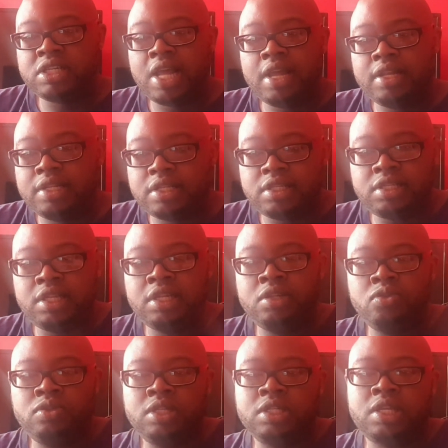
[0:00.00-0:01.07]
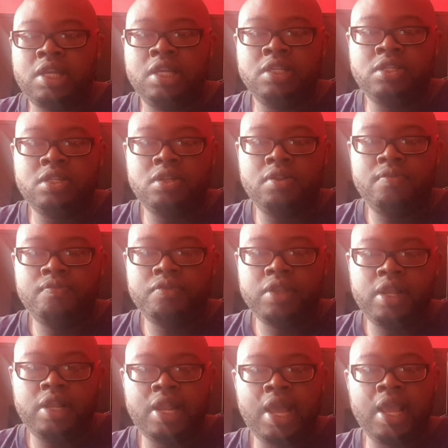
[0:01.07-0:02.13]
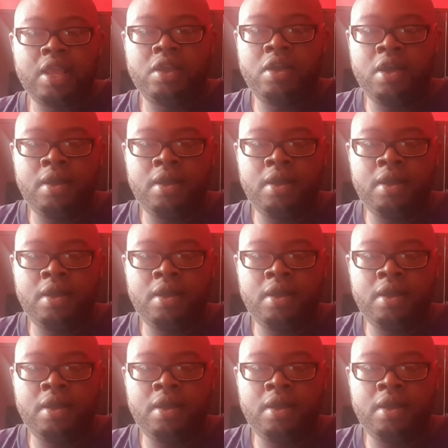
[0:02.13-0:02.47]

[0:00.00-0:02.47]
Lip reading: like seeing all these kids, like,